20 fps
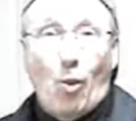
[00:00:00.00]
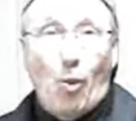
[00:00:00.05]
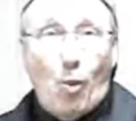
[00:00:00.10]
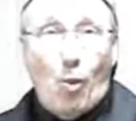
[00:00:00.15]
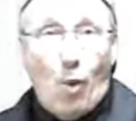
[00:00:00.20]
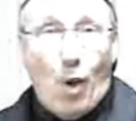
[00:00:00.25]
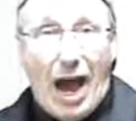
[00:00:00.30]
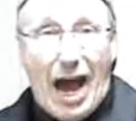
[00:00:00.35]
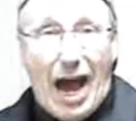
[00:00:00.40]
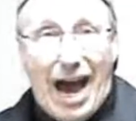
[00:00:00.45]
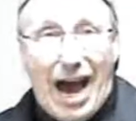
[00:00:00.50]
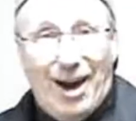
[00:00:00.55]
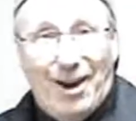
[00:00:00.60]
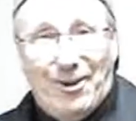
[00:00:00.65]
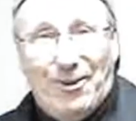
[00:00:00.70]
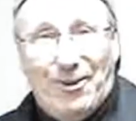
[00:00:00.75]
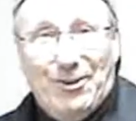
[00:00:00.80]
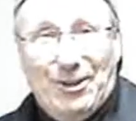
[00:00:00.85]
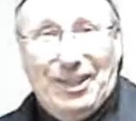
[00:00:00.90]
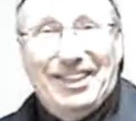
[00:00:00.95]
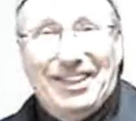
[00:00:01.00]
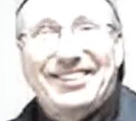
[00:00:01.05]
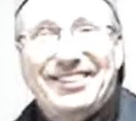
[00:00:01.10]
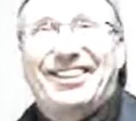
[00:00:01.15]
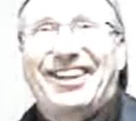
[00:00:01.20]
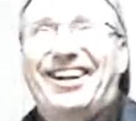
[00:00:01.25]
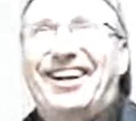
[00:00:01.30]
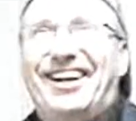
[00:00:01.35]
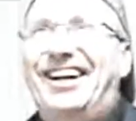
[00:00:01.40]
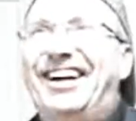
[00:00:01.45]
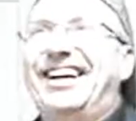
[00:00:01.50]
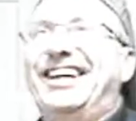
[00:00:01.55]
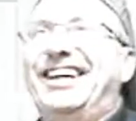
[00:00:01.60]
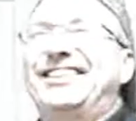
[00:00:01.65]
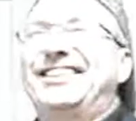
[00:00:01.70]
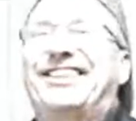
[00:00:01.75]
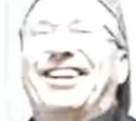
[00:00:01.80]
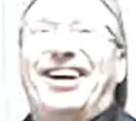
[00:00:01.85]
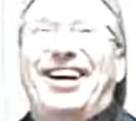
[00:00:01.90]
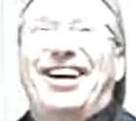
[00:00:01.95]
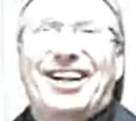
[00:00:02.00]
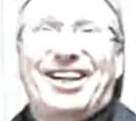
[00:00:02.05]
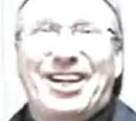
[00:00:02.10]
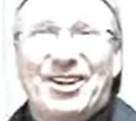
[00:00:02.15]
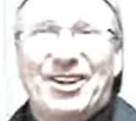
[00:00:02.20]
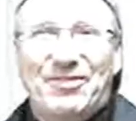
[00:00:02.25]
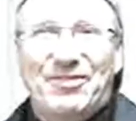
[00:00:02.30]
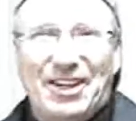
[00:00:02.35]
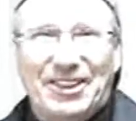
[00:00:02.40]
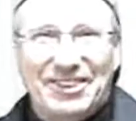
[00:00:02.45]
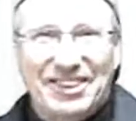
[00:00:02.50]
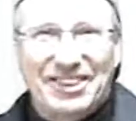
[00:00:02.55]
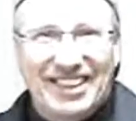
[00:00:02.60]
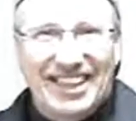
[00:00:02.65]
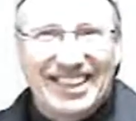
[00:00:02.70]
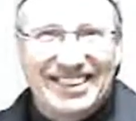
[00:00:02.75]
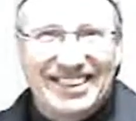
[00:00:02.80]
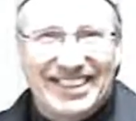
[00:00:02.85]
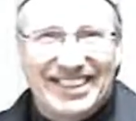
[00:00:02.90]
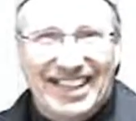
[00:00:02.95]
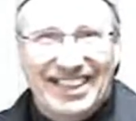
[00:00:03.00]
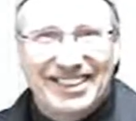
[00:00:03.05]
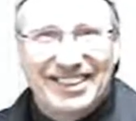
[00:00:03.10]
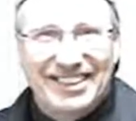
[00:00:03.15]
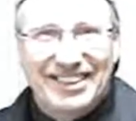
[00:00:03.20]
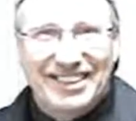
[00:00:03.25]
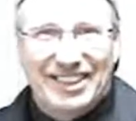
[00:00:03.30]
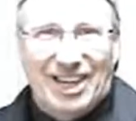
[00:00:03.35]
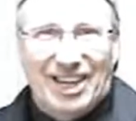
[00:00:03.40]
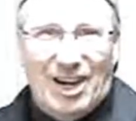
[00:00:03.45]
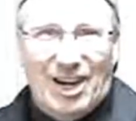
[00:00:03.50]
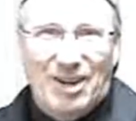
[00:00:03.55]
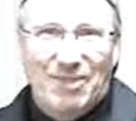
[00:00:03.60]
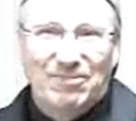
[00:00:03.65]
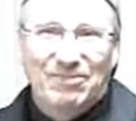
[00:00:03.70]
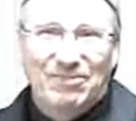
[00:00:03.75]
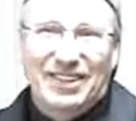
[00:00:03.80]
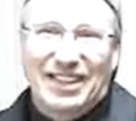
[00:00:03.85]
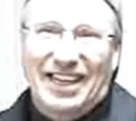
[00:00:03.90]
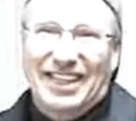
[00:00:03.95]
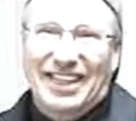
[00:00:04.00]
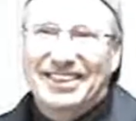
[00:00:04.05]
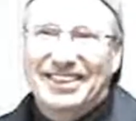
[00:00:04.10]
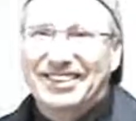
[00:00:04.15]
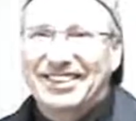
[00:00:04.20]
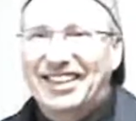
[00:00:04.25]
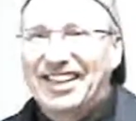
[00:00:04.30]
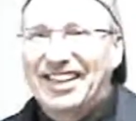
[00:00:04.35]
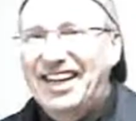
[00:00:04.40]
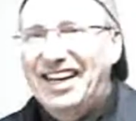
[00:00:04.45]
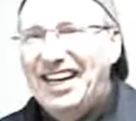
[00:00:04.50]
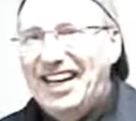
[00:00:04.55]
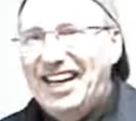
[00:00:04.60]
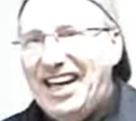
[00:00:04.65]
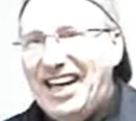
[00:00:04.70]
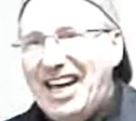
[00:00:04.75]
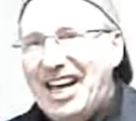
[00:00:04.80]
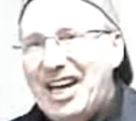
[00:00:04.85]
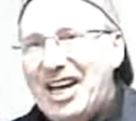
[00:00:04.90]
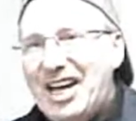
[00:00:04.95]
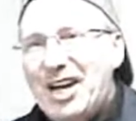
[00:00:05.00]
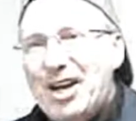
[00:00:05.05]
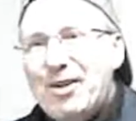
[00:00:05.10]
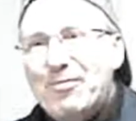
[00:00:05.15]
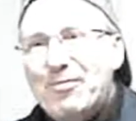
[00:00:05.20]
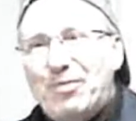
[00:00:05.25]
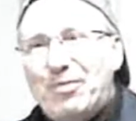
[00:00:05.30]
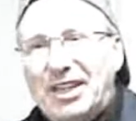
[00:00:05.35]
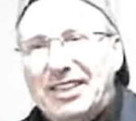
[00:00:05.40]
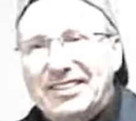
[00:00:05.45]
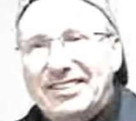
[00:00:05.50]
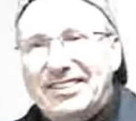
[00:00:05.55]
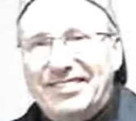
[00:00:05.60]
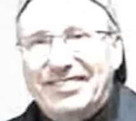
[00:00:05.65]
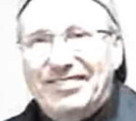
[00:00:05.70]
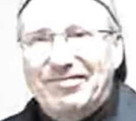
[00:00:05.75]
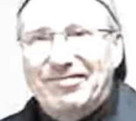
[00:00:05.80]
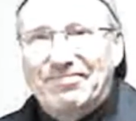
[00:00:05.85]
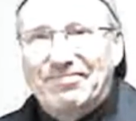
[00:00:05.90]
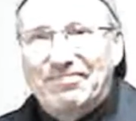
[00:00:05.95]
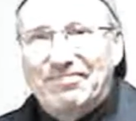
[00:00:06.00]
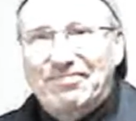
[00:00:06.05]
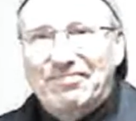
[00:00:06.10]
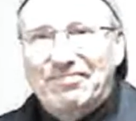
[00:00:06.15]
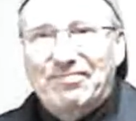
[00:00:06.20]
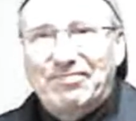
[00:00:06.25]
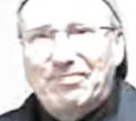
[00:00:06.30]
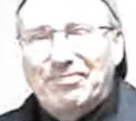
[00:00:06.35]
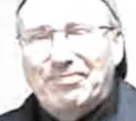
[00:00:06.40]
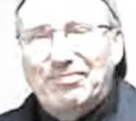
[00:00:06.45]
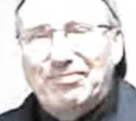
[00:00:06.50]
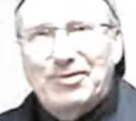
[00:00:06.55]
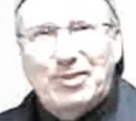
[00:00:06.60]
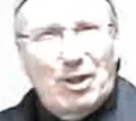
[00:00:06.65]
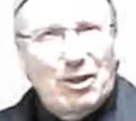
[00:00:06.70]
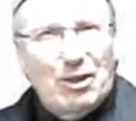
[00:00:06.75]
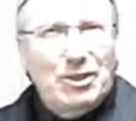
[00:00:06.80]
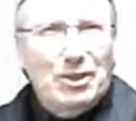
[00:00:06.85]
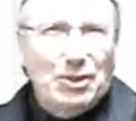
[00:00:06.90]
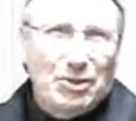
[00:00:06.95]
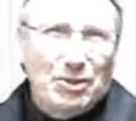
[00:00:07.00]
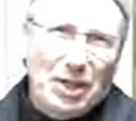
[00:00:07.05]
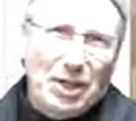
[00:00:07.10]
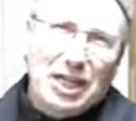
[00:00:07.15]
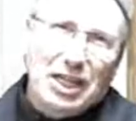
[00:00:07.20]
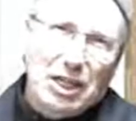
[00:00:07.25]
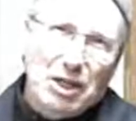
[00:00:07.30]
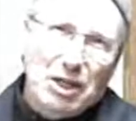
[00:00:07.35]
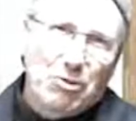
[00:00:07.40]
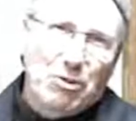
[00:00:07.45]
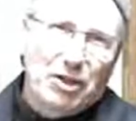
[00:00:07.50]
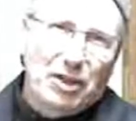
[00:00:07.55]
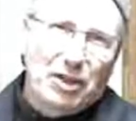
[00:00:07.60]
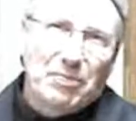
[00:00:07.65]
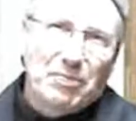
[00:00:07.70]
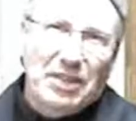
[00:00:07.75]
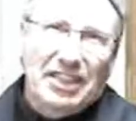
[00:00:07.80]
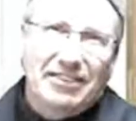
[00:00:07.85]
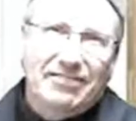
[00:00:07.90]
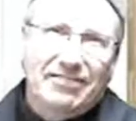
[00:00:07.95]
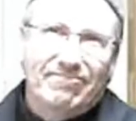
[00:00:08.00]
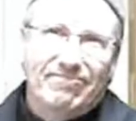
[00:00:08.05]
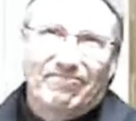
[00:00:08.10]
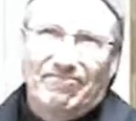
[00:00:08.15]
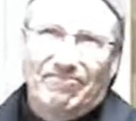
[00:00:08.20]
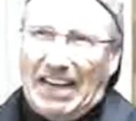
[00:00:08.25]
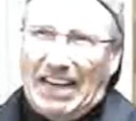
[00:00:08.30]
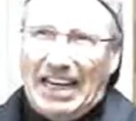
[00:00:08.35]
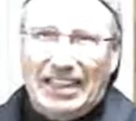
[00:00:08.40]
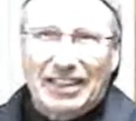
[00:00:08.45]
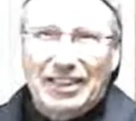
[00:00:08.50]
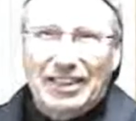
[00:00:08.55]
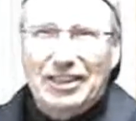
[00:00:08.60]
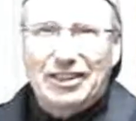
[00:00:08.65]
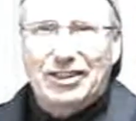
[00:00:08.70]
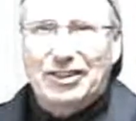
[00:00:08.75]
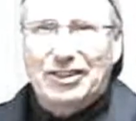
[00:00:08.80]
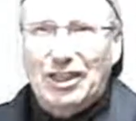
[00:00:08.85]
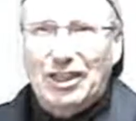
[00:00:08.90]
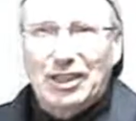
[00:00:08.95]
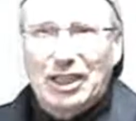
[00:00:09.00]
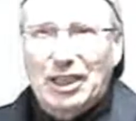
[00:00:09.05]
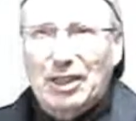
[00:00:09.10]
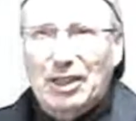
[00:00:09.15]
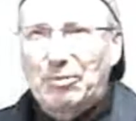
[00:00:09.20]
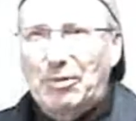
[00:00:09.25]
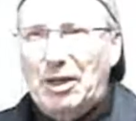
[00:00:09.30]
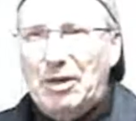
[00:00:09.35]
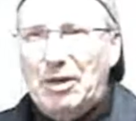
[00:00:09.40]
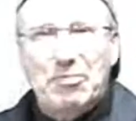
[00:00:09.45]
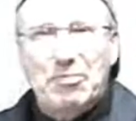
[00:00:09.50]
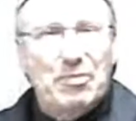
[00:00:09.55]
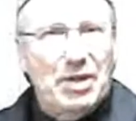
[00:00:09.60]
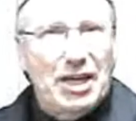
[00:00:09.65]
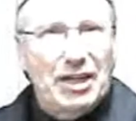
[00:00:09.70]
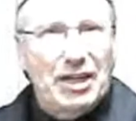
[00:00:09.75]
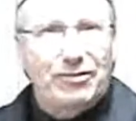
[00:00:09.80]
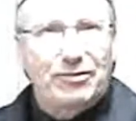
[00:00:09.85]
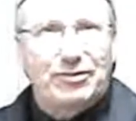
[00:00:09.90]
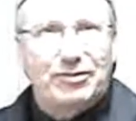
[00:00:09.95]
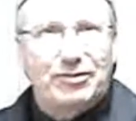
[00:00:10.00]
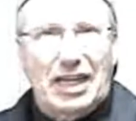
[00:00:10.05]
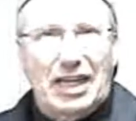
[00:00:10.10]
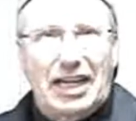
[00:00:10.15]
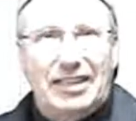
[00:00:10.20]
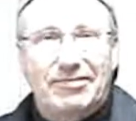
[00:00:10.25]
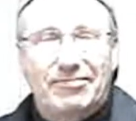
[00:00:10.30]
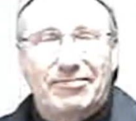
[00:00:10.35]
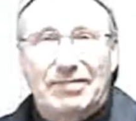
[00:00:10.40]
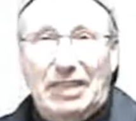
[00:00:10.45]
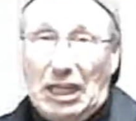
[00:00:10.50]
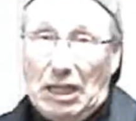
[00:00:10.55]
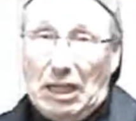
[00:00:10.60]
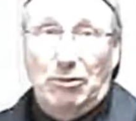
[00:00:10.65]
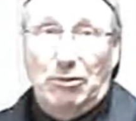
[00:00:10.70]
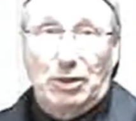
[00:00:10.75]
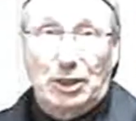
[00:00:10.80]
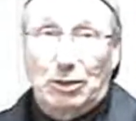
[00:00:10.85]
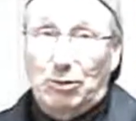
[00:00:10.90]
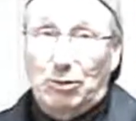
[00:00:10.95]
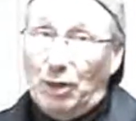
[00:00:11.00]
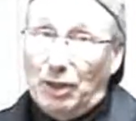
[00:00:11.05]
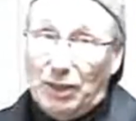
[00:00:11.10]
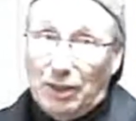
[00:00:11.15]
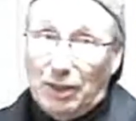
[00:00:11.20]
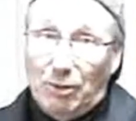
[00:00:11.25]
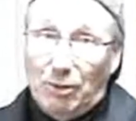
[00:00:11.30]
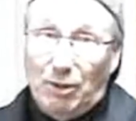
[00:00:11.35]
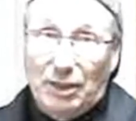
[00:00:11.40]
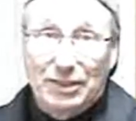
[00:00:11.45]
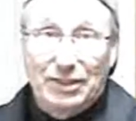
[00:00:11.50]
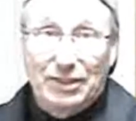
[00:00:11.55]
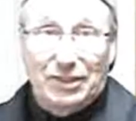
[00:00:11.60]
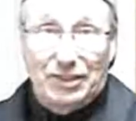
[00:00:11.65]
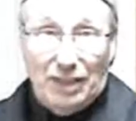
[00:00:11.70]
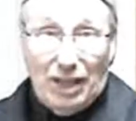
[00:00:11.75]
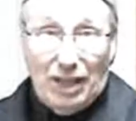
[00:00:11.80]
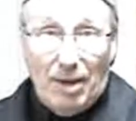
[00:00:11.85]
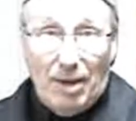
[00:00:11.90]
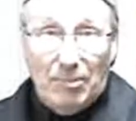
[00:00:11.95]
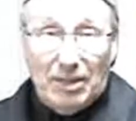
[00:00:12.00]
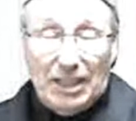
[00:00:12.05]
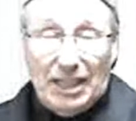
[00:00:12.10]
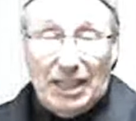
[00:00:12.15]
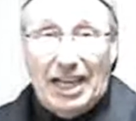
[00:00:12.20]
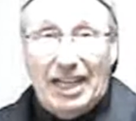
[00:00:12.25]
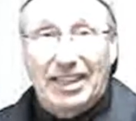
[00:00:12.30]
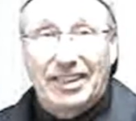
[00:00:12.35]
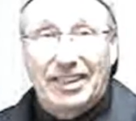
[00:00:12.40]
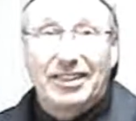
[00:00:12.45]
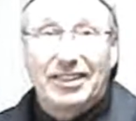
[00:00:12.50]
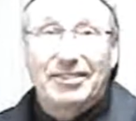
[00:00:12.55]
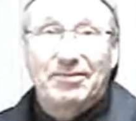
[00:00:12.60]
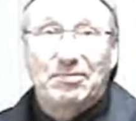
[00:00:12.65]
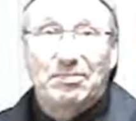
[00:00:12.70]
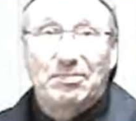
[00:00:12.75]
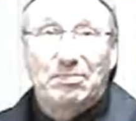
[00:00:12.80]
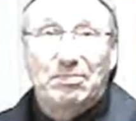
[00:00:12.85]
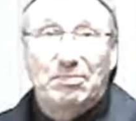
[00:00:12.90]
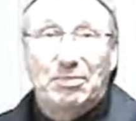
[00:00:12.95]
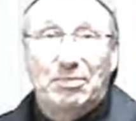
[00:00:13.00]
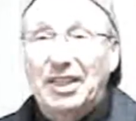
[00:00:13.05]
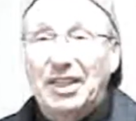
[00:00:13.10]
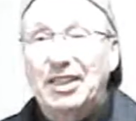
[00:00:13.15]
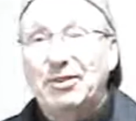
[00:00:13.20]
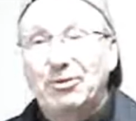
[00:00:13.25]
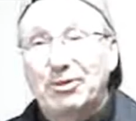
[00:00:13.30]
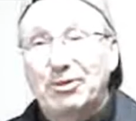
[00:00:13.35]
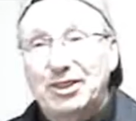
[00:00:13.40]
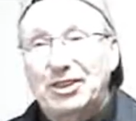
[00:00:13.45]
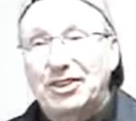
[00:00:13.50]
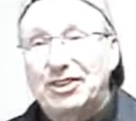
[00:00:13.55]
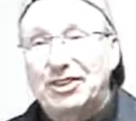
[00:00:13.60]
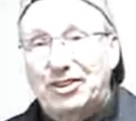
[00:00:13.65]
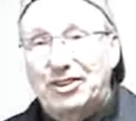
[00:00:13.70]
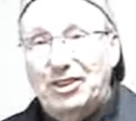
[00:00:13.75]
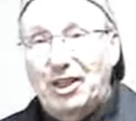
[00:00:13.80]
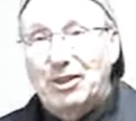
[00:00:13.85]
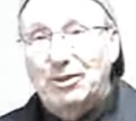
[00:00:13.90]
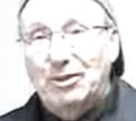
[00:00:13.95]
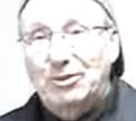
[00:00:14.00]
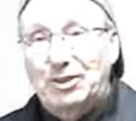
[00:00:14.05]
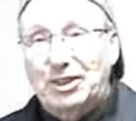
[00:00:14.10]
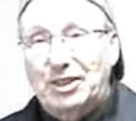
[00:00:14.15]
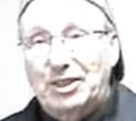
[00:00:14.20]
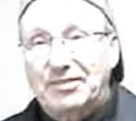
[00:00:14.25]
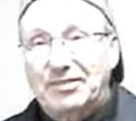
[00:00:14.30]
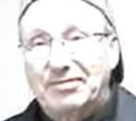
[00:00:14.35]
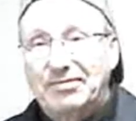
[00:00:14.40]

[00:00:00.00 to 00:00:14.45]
Wow! Talk about an identity complex. But don't you think you would have been at least a little bit miffed that he was one of the ones nominated, but he wasn't chosen?